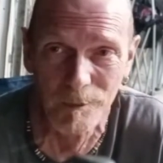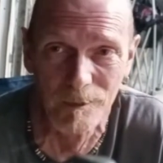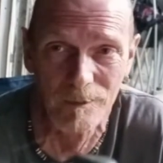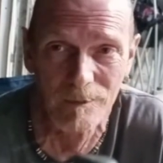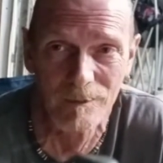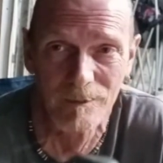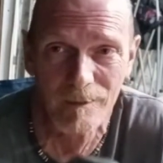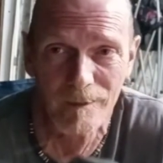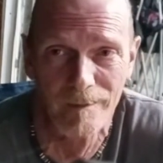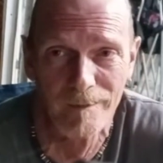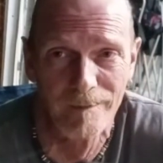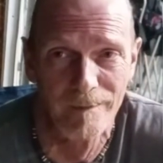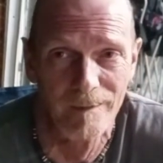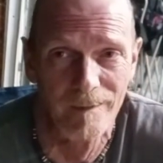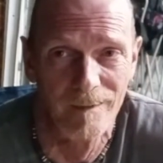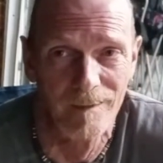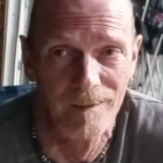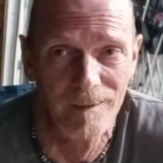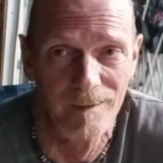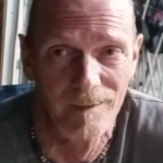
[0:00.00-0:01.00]
or
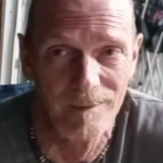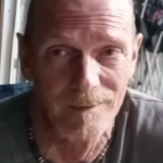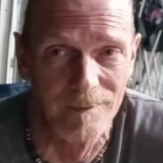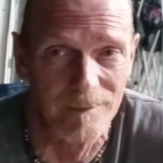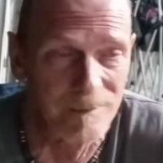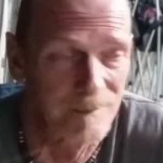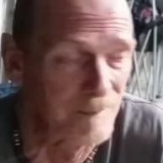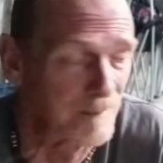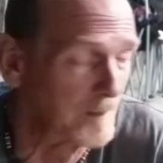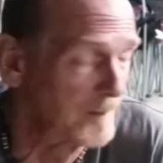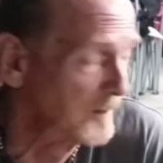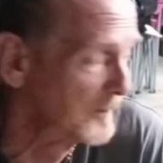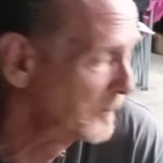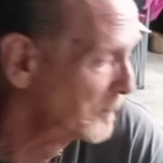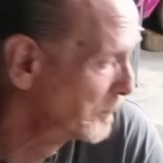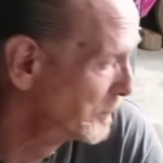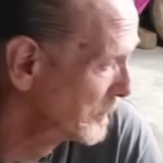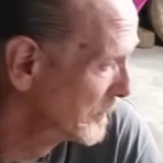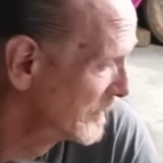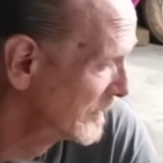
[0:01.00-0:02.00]
this stuff,
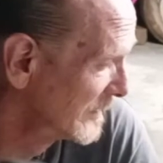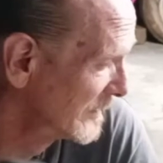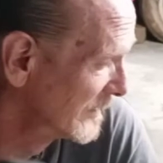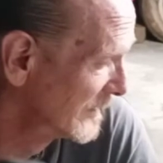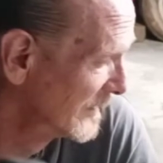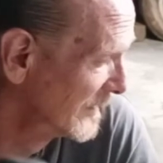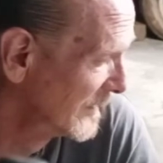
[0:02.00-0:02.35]
but